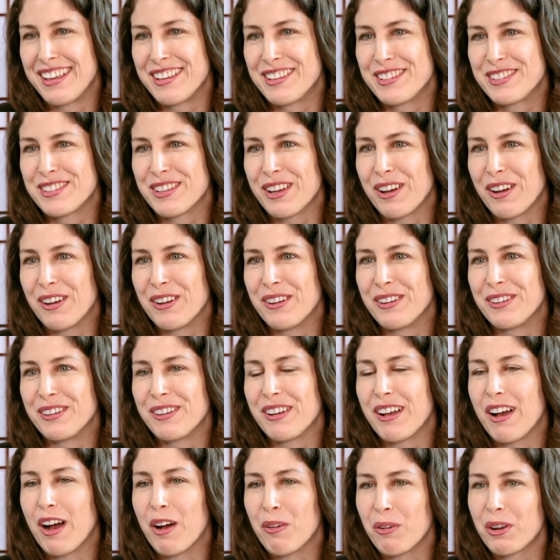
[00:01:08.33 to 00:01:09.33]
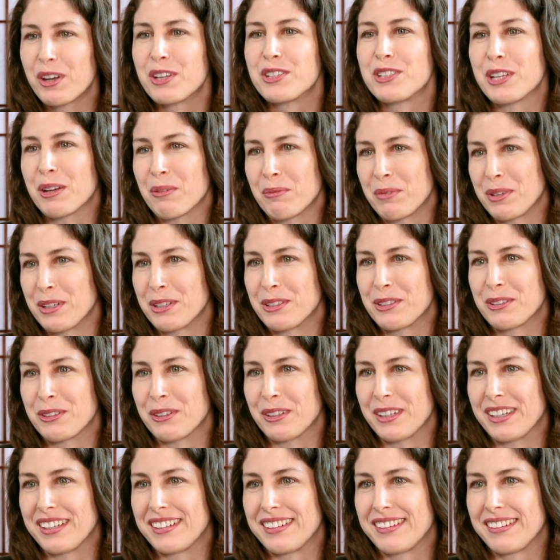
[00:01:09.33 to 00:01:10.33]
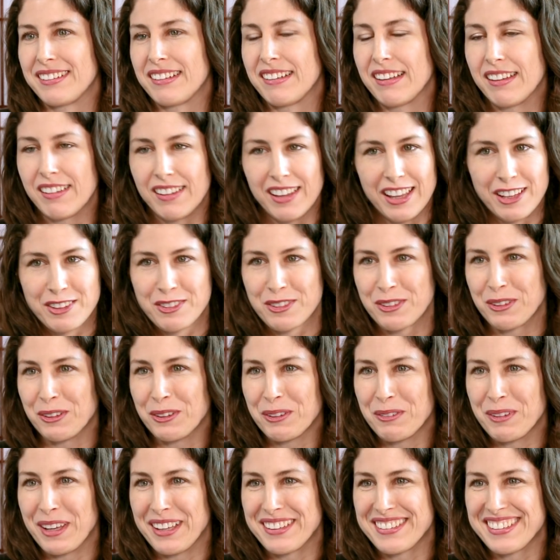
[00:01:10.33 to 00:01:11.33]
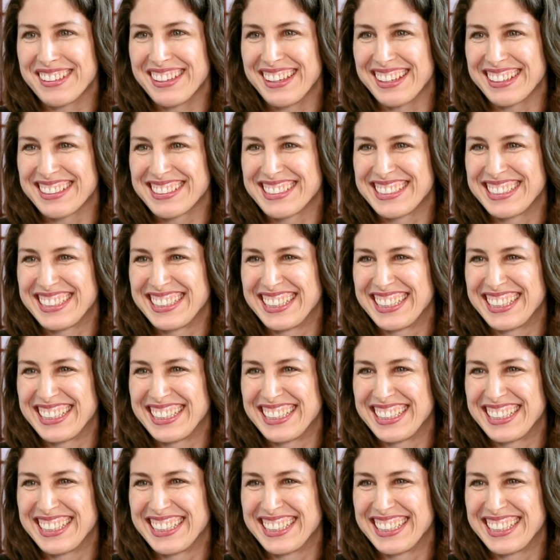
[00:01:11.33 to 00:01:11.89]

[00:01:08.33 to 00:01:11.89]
So I want to jump into it. Let's talk about sex.